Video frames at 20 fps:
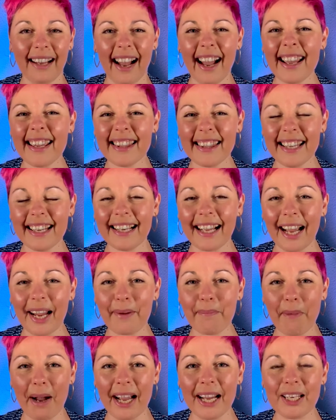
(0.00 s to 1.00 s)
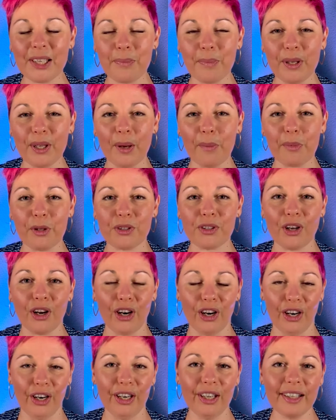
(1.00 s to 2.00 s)
I think I might be a bit
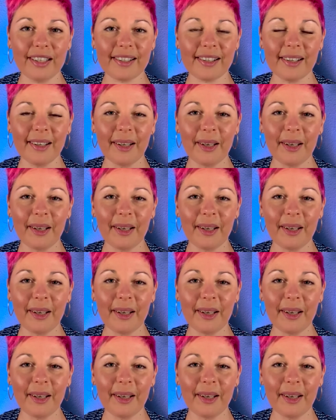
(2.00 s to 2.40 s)
hurt,